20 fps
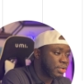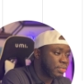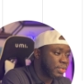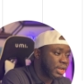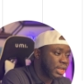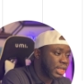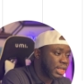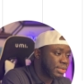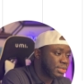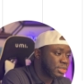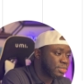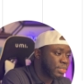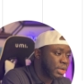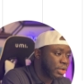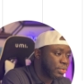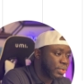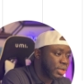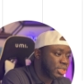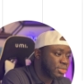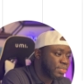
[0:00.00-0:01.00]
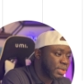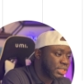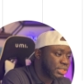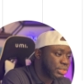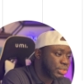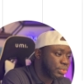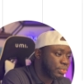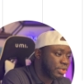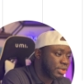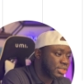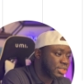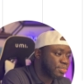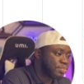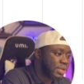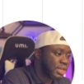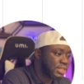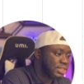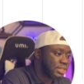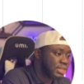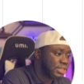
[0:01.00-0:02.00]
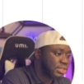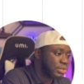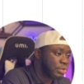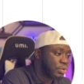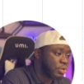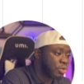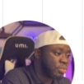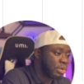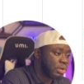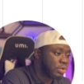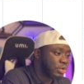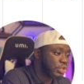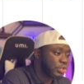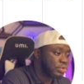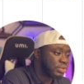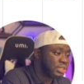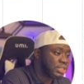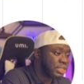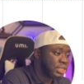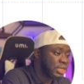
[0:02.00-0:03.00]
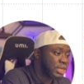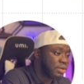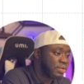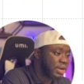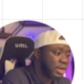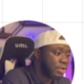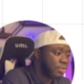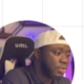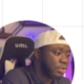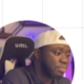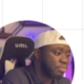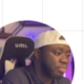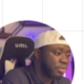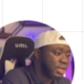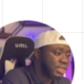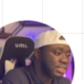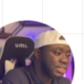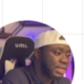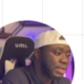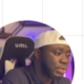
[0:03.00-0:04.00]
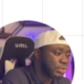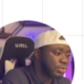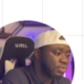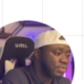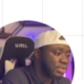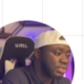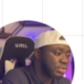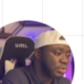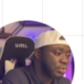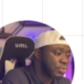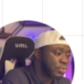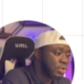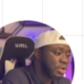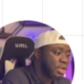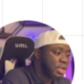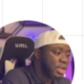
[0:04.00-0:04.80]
When it comes back, we expect it to respect this low, but what do you see? Rather what breaks out of this low.